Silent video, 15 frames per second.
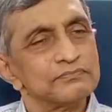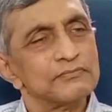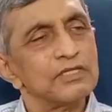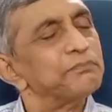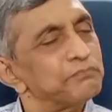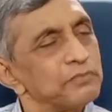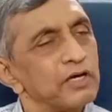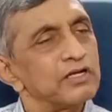
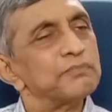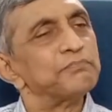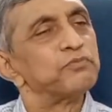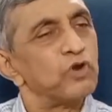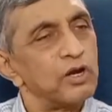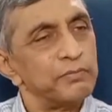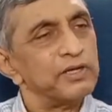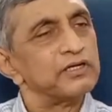
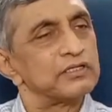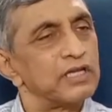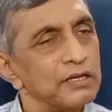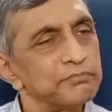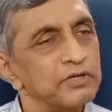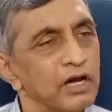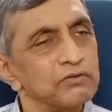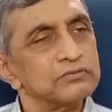Unemployment came
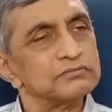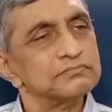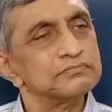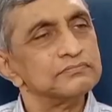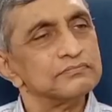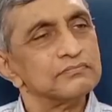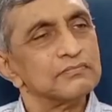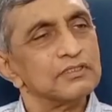down,
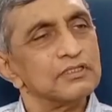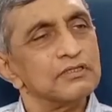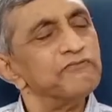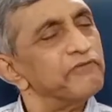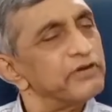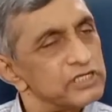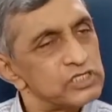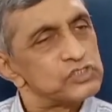
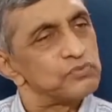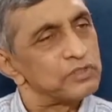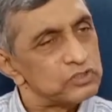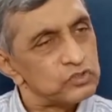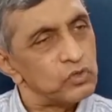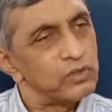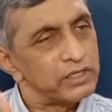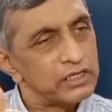wages were
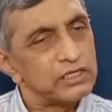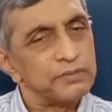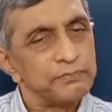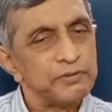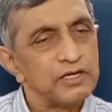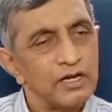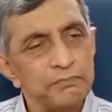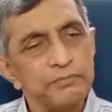slowly
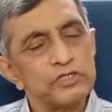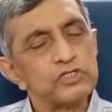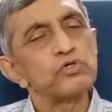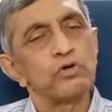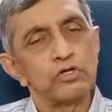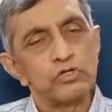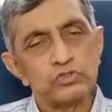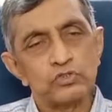creeping up, and so
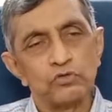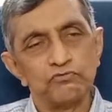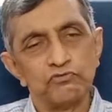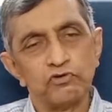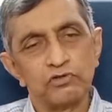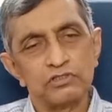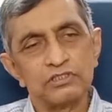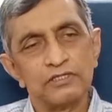on and so
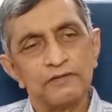forth.